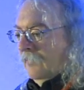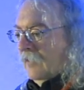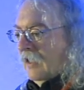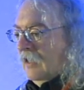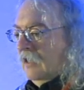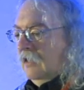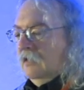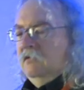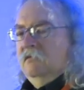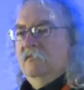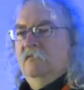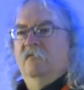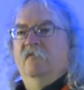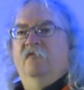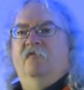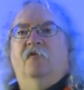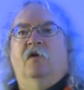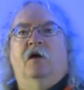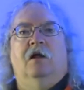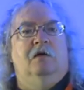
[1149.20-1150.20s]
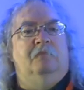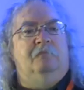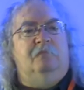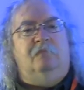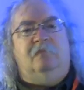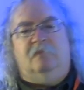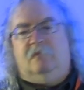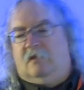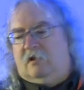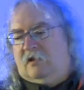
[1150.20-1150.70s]
And
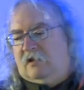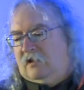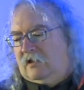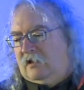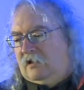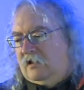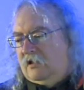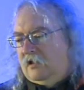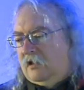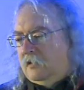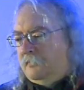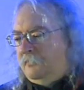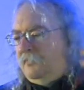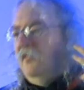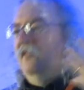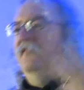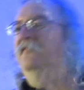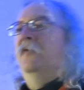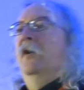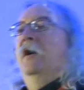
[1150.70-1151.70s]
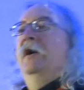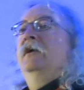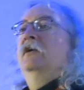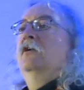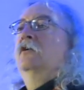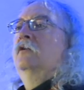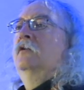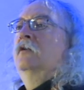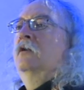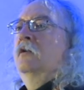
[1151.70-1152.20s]
from a
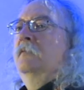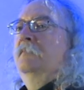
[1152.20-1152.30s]
provider